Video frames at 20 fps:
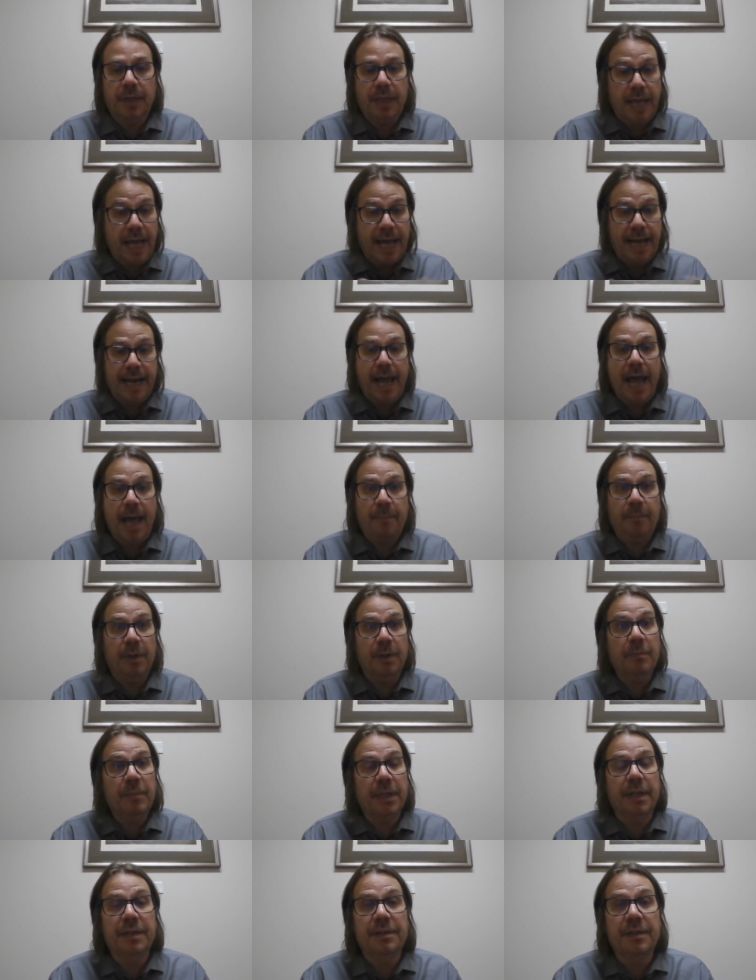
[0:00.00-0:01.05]
that
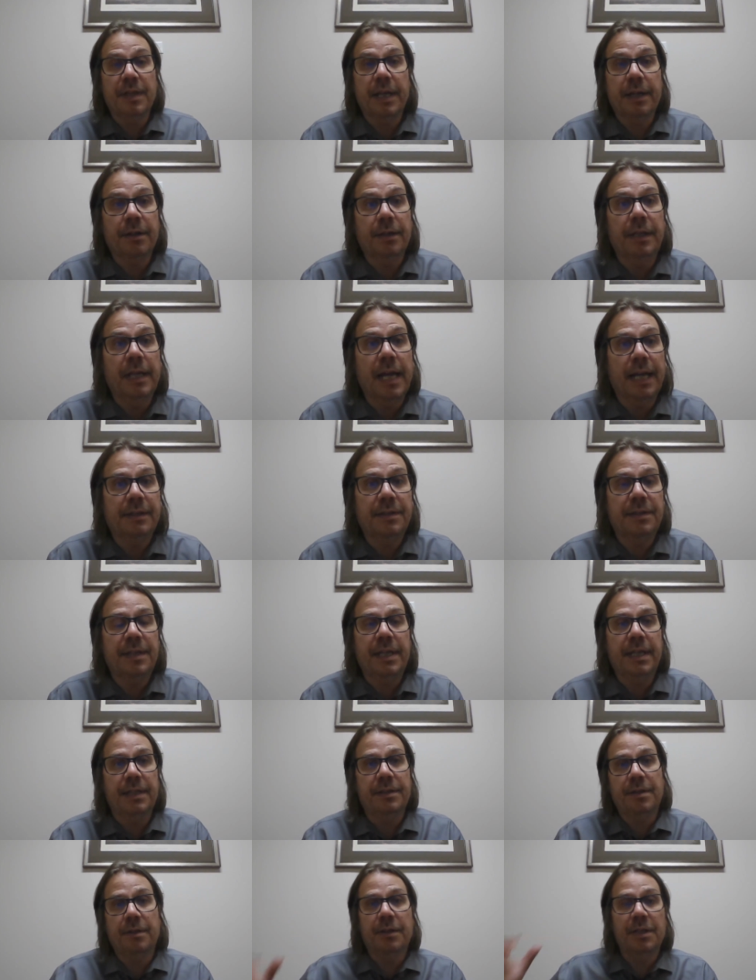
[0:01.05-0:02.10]
happened because they could not
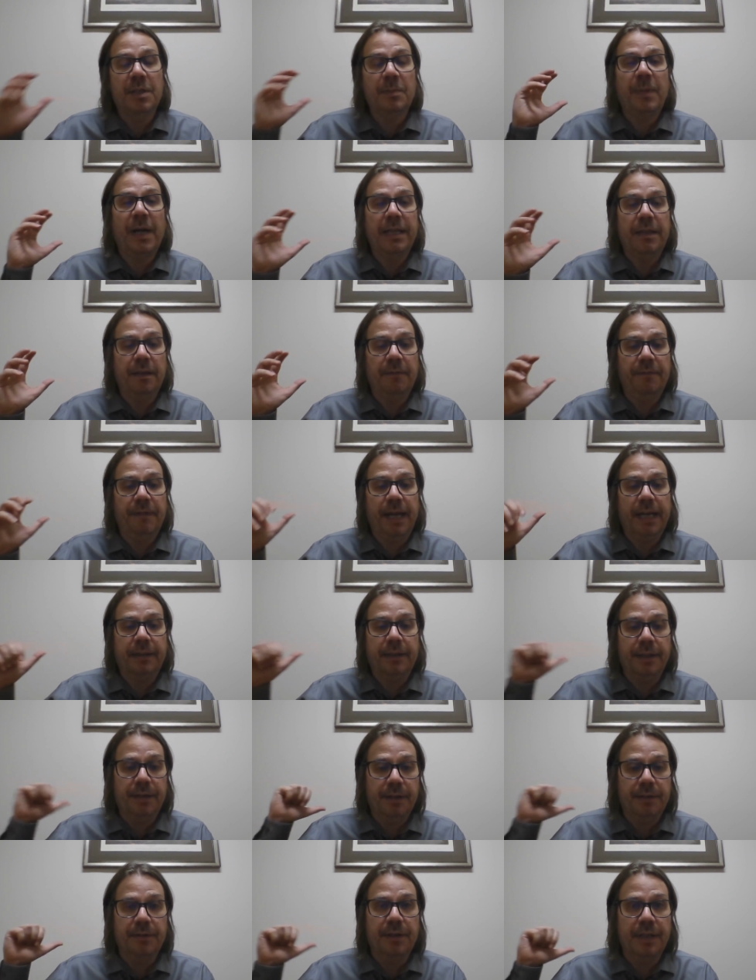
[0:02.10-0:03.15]
see. So, despite the fact
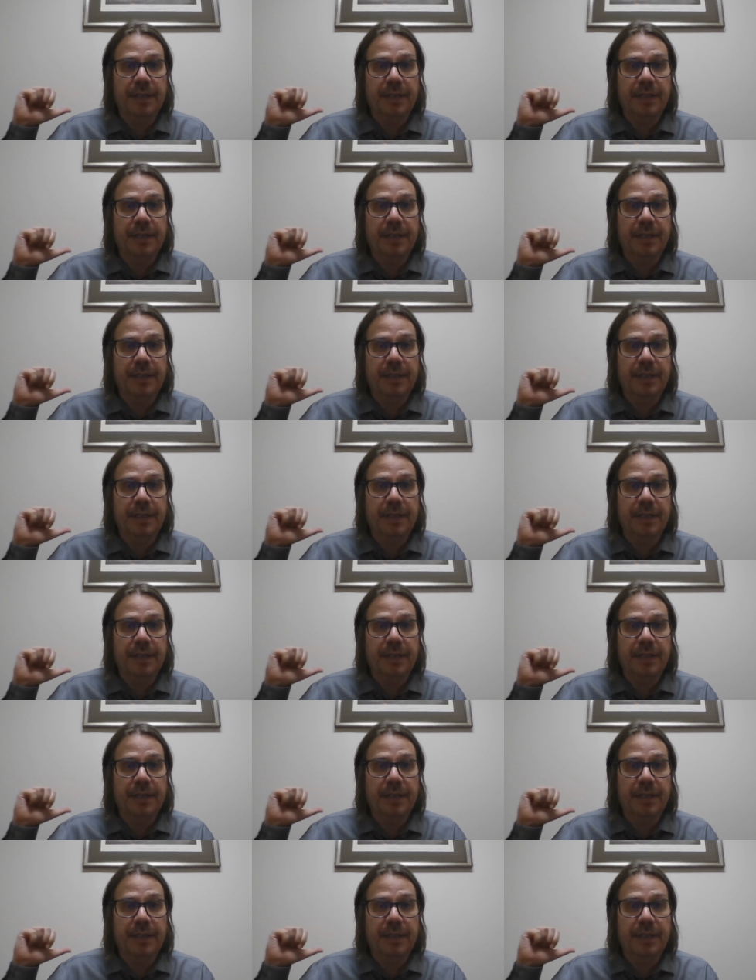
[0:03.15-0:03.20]
that there's a